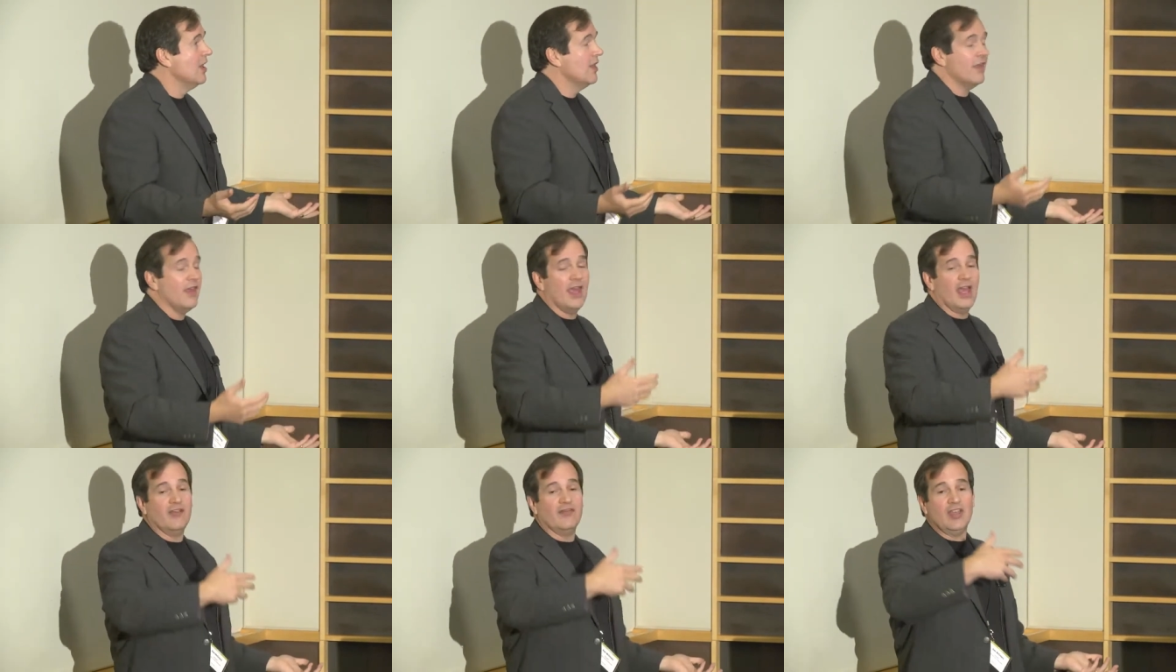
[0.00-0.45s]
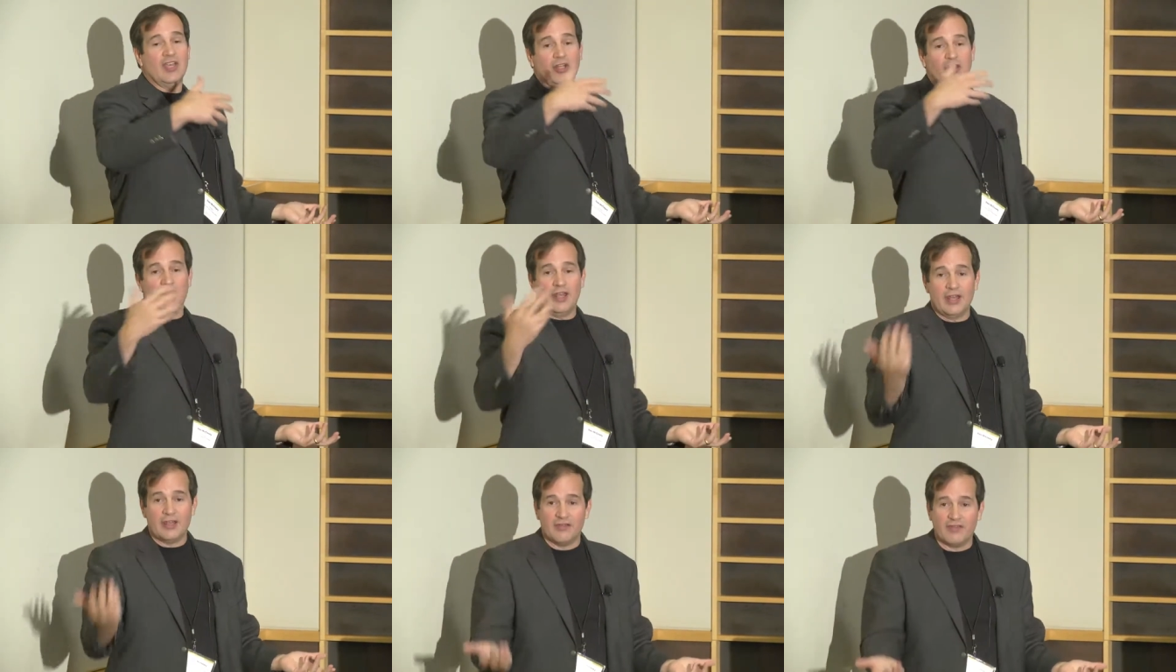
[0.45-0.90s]
they have
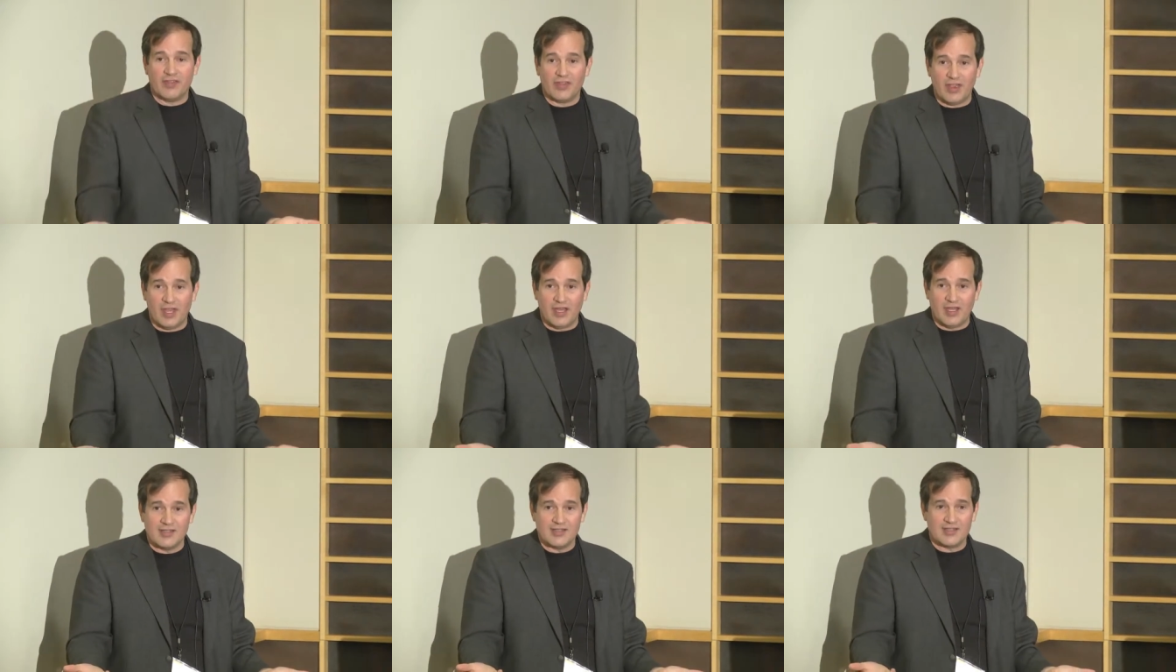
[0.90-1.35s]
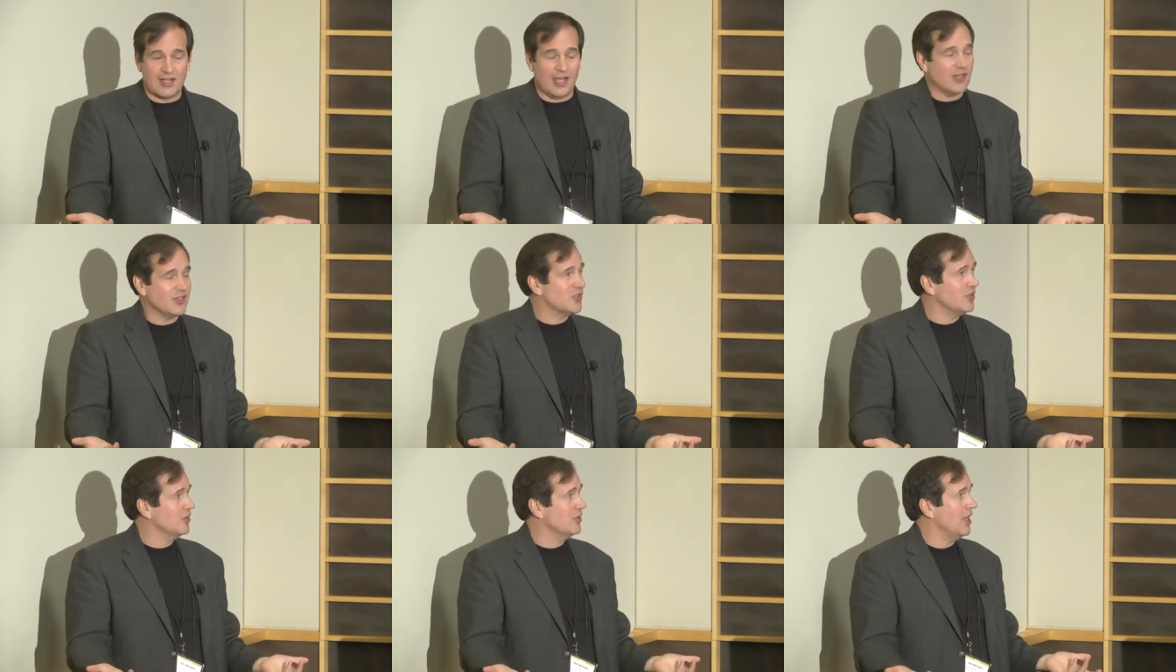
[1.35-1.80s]
Internet of Things
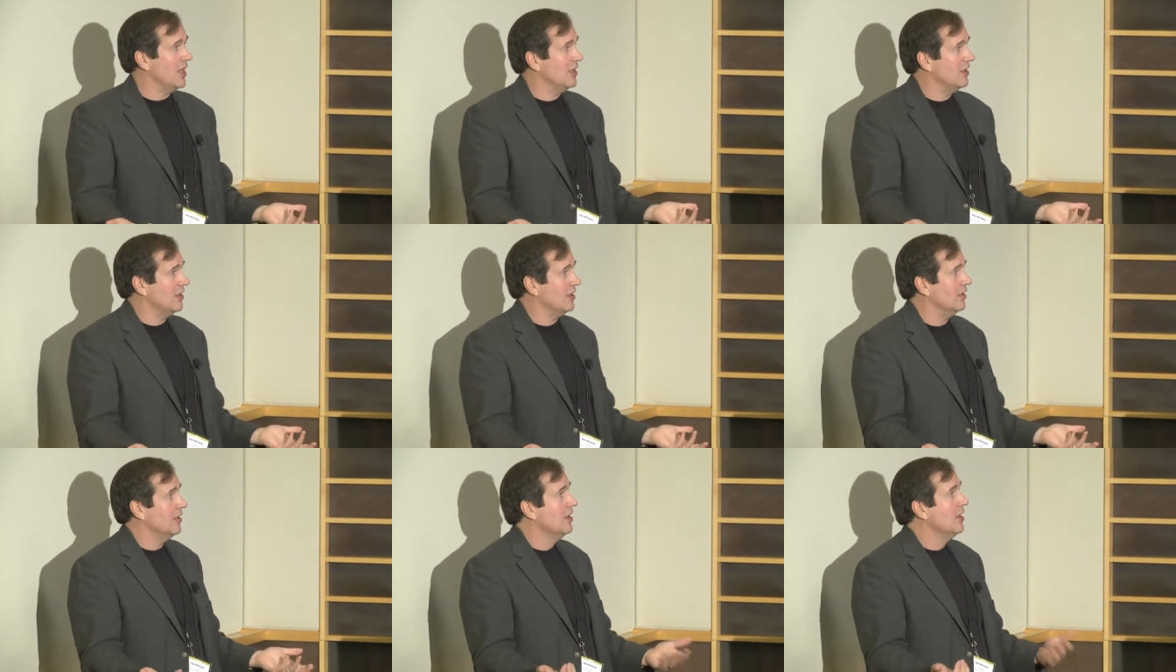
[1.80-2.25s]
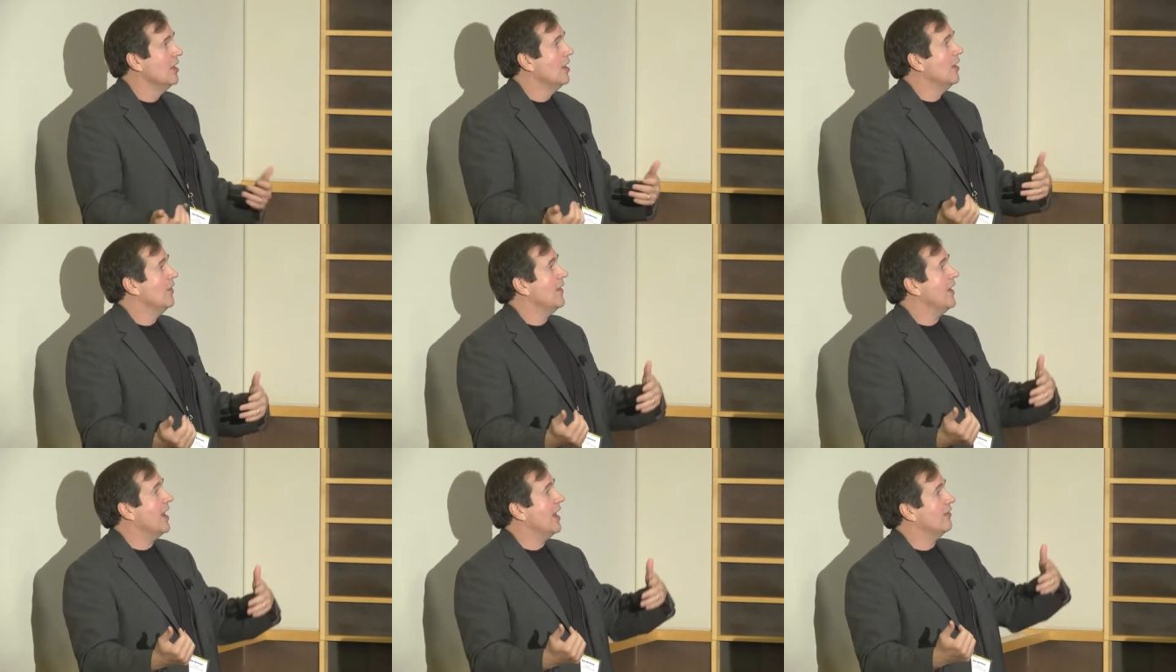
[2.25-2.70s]
sensor data,
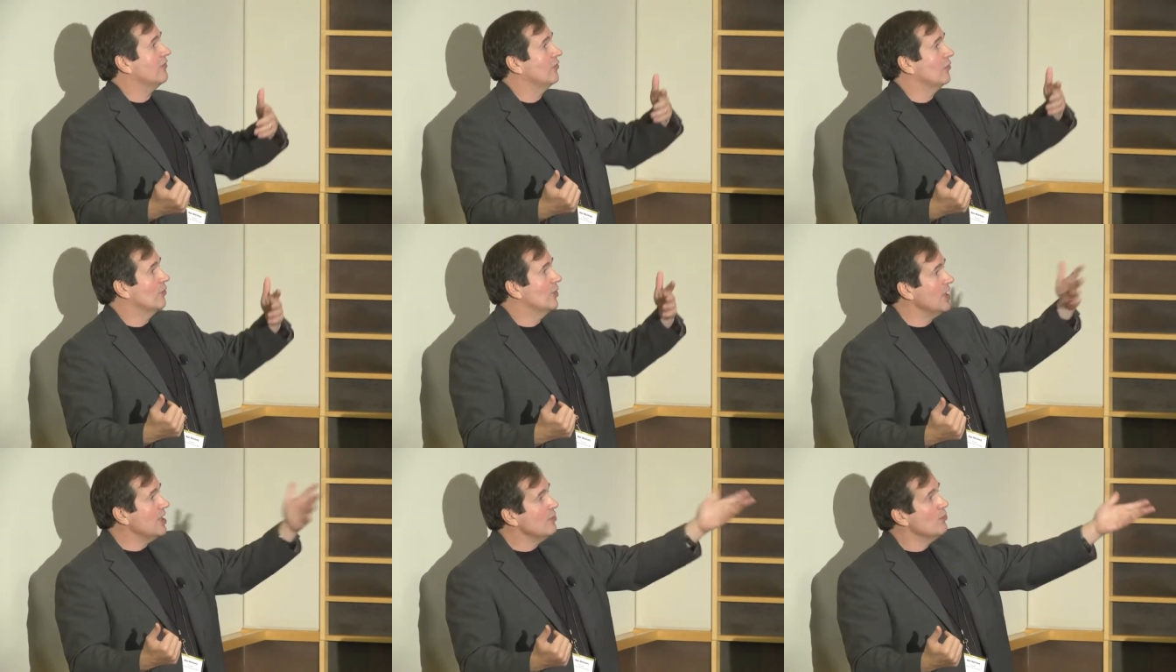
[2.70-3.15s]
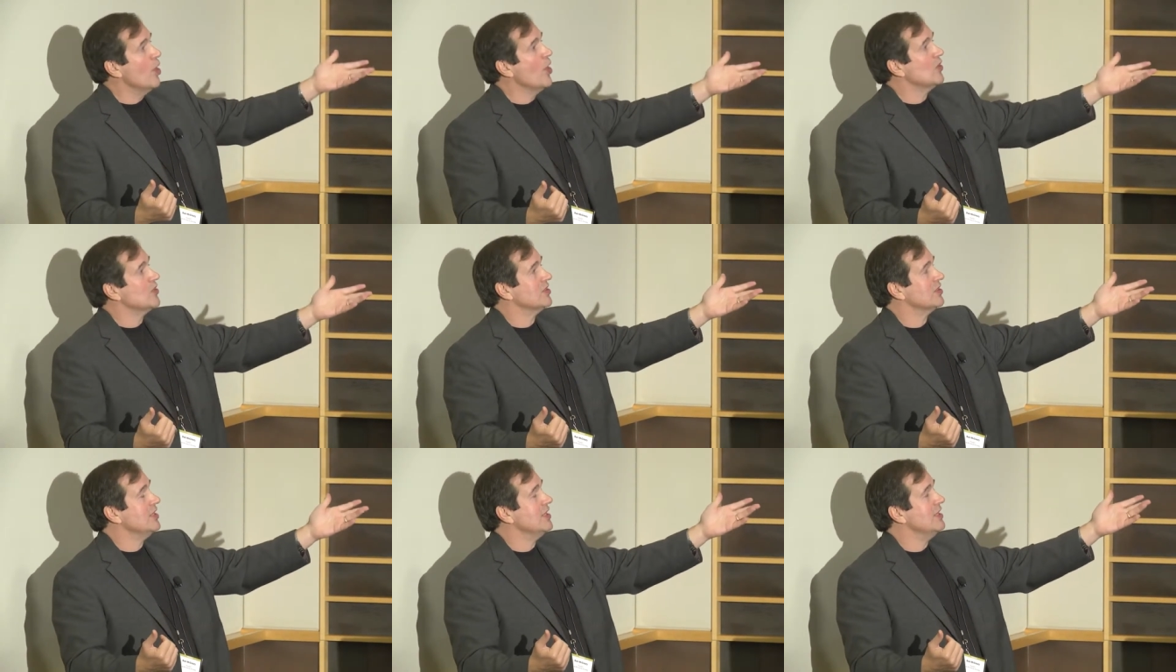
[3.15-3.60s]
They have
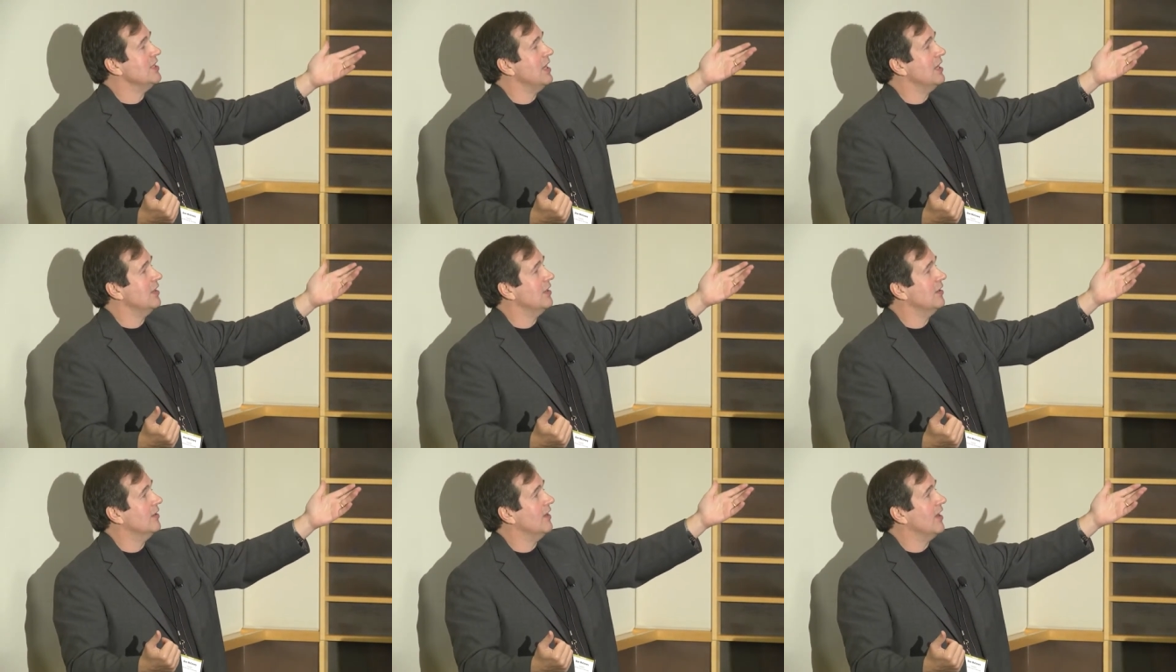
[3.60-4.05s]
read-mostly data.